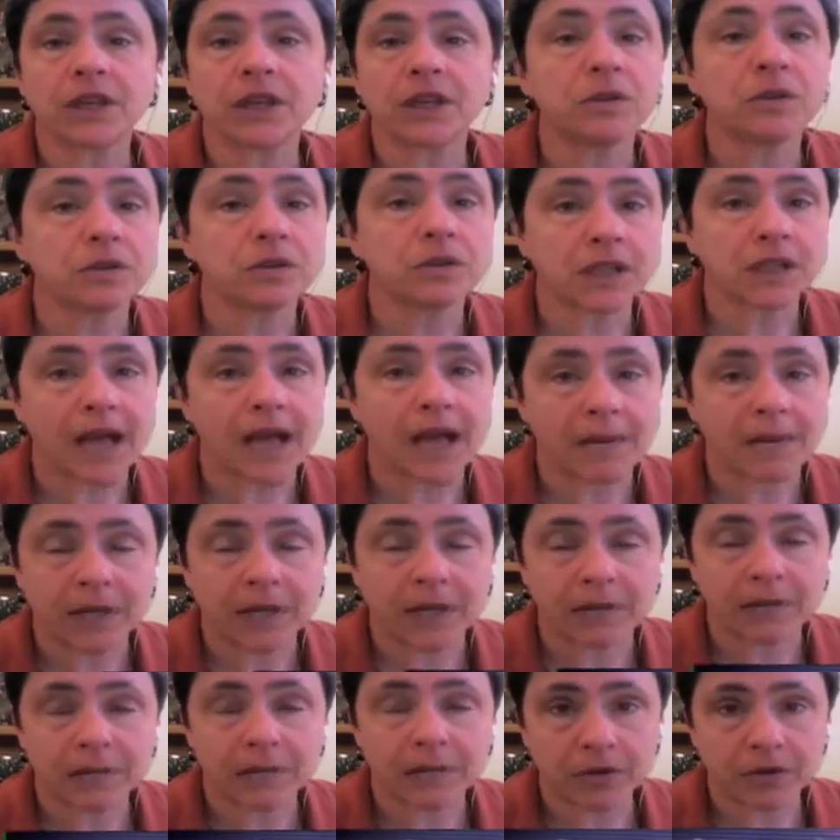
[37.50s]
a huge
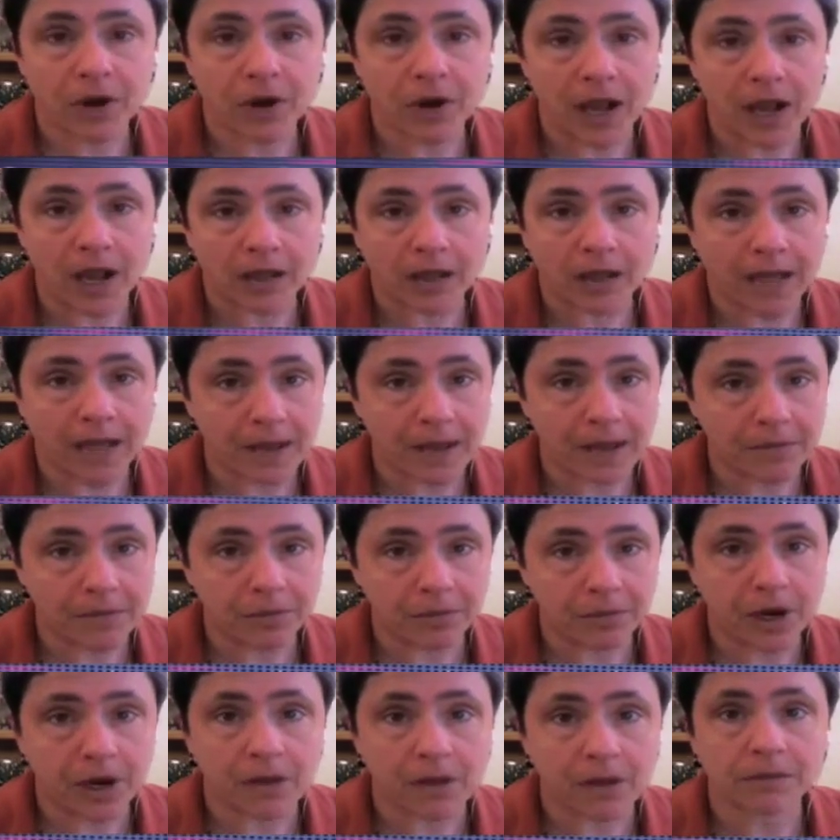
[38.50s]
climate cr-
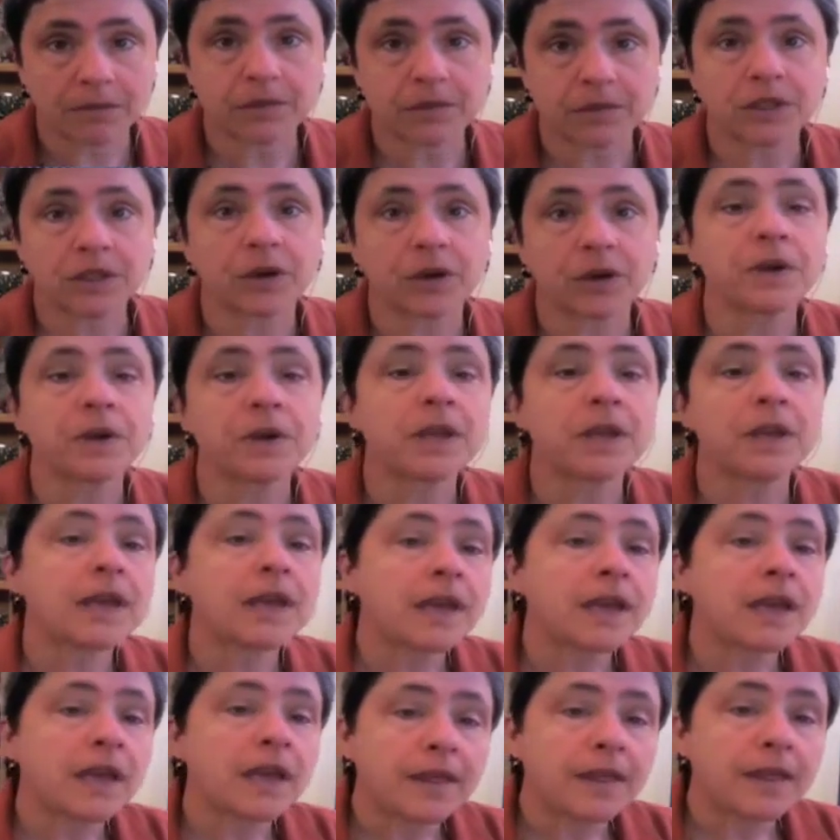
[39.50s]
climate problem. So
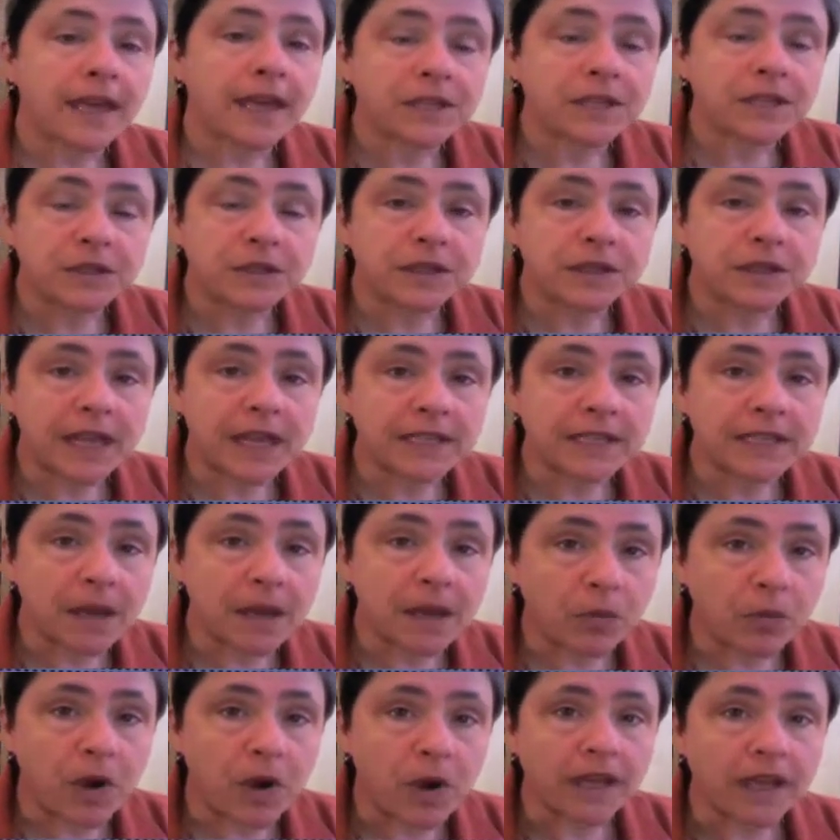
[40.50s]
that's that's
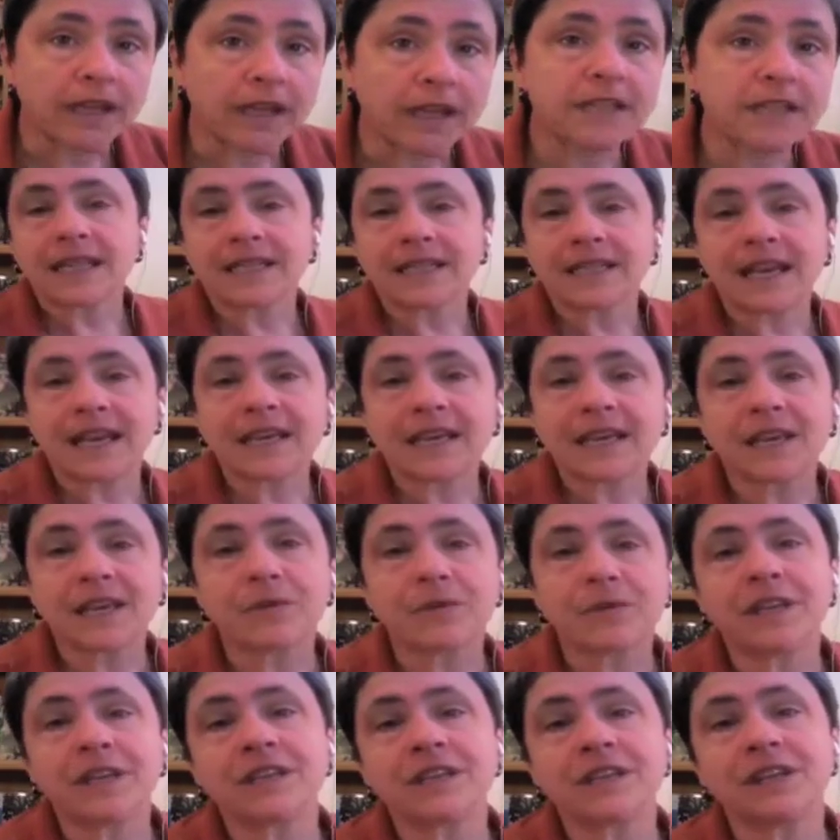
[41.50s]
number one. The second thing
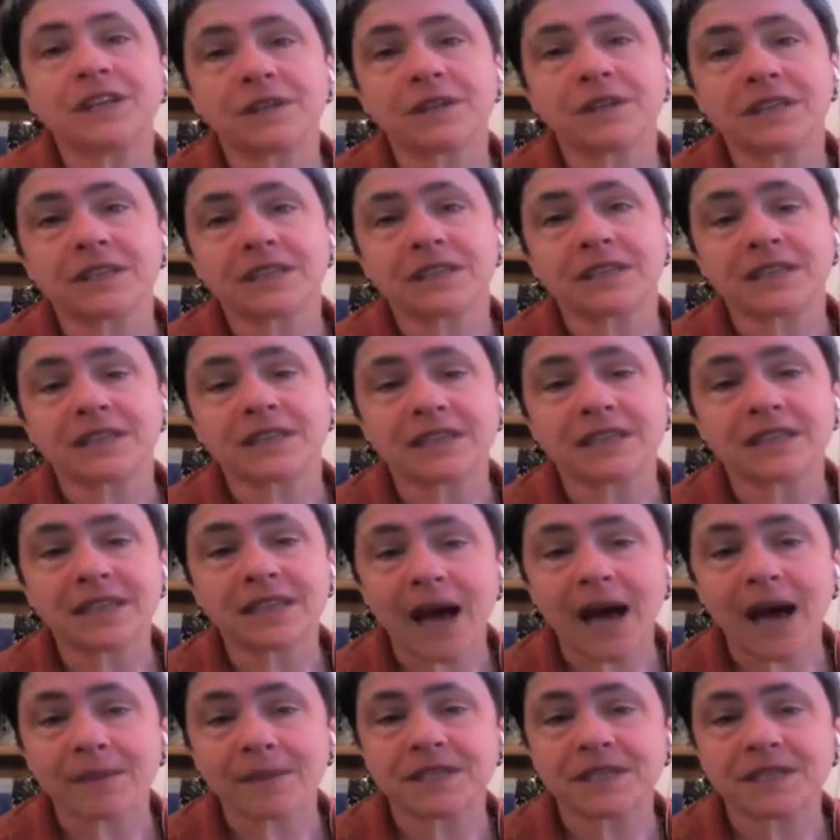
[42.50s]
we need to do is to
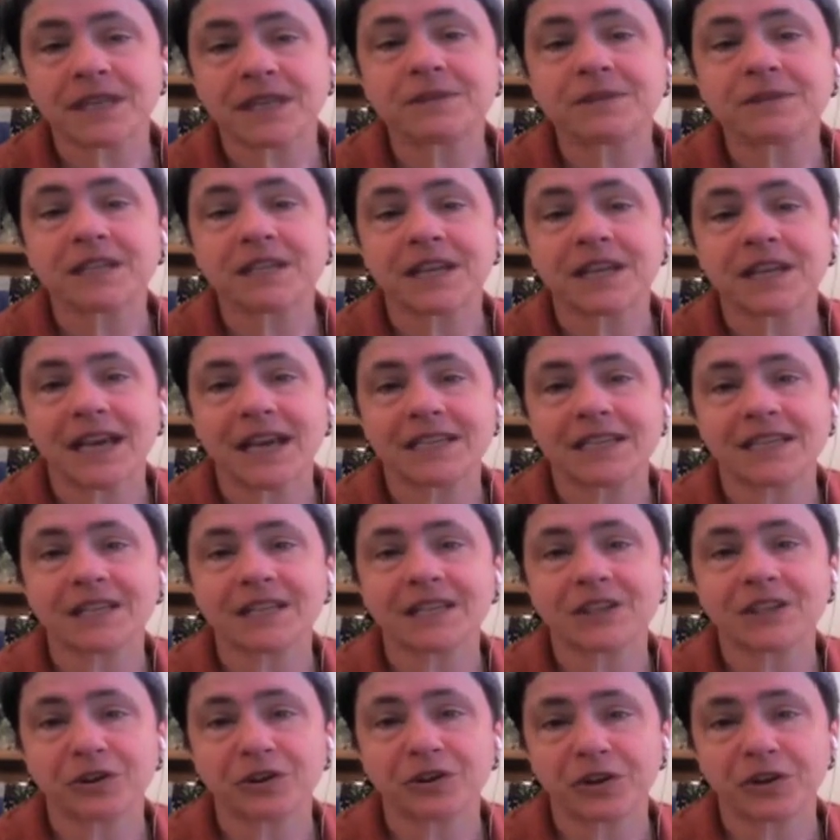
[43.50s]
stop
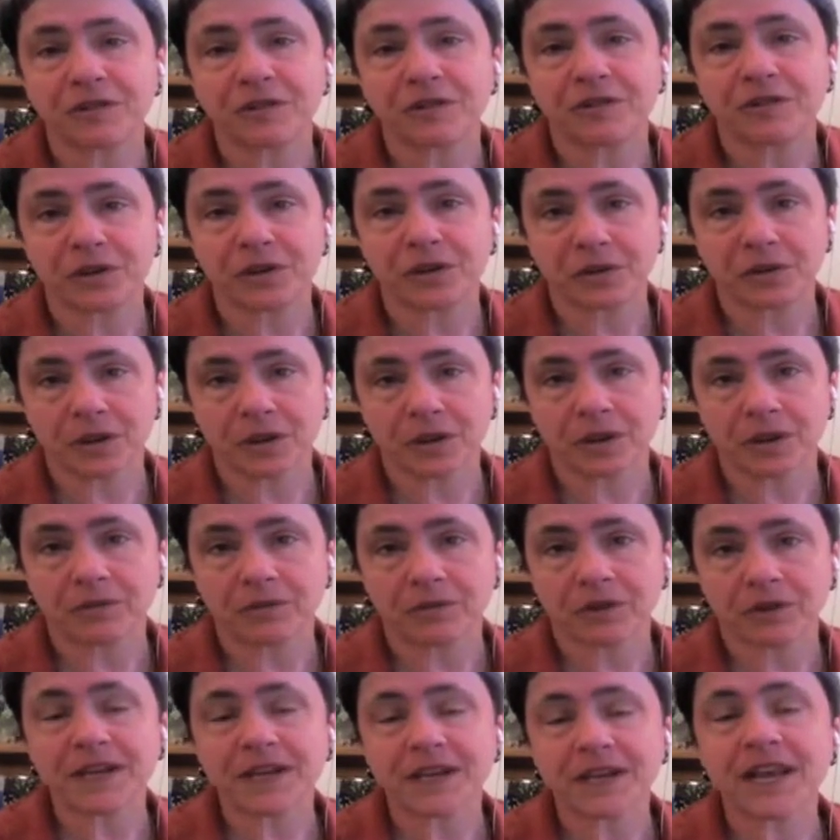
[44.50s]
subsidizing dirty fuel.
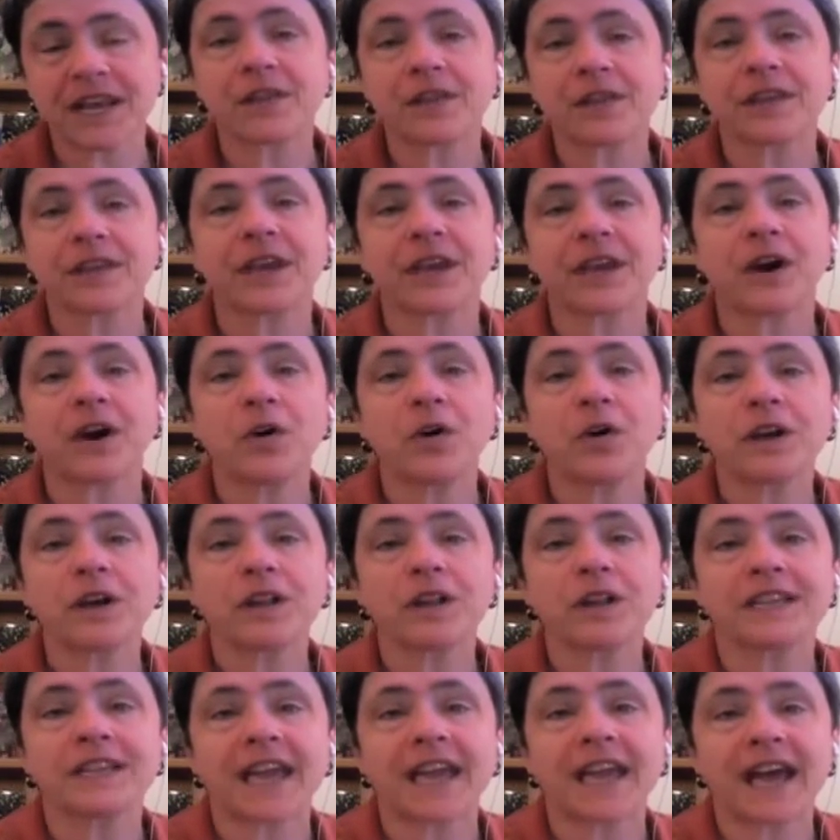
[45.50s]
Right now, the
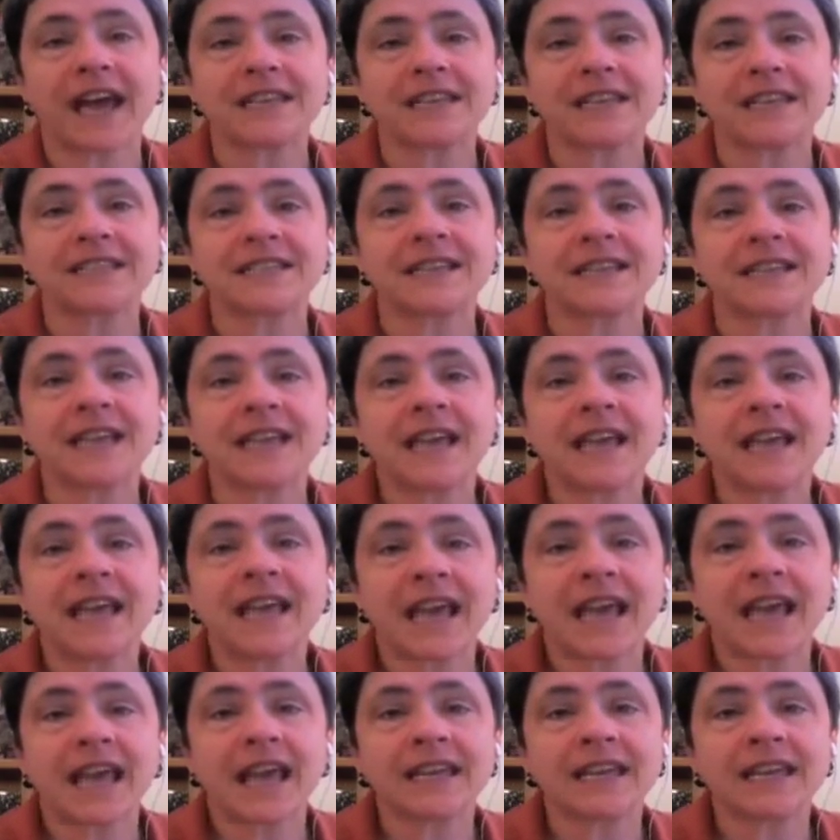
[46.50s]
oil and gas
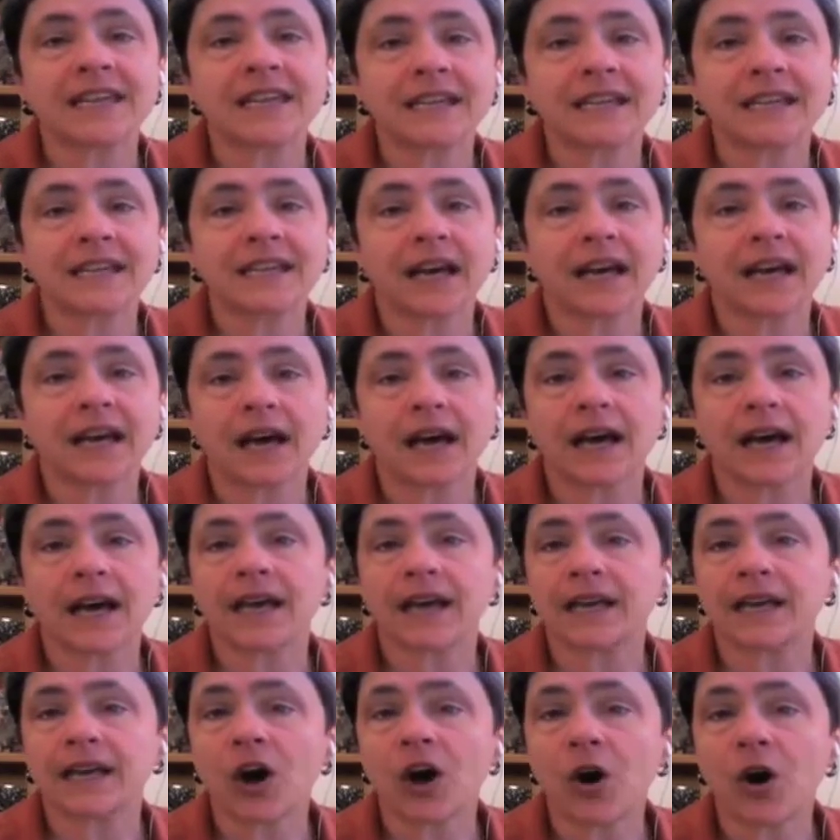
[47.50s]
and
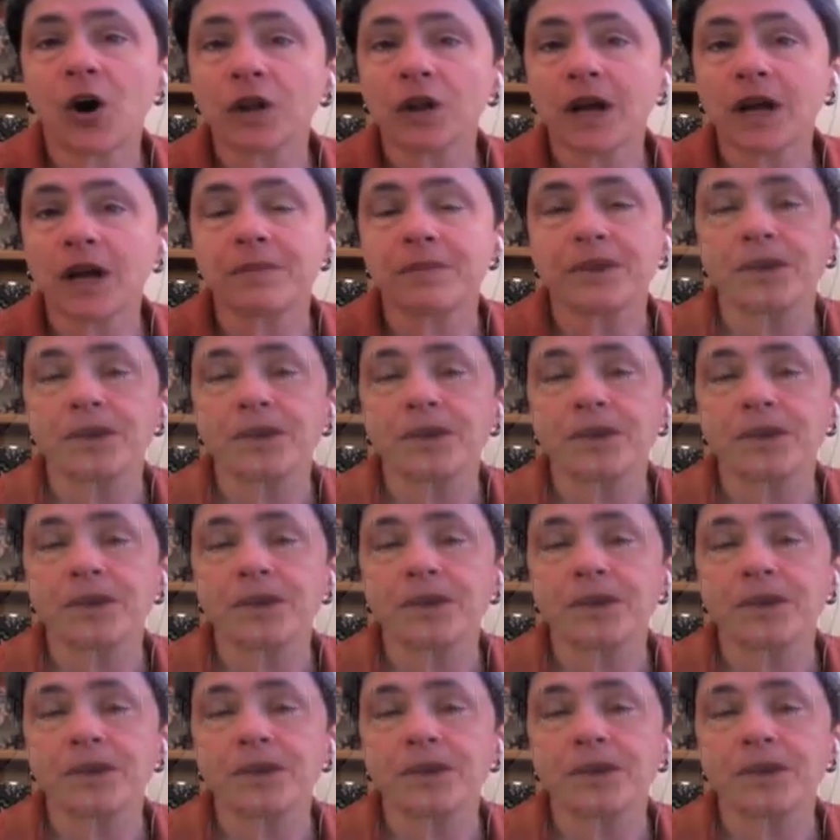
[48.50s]
uh, coal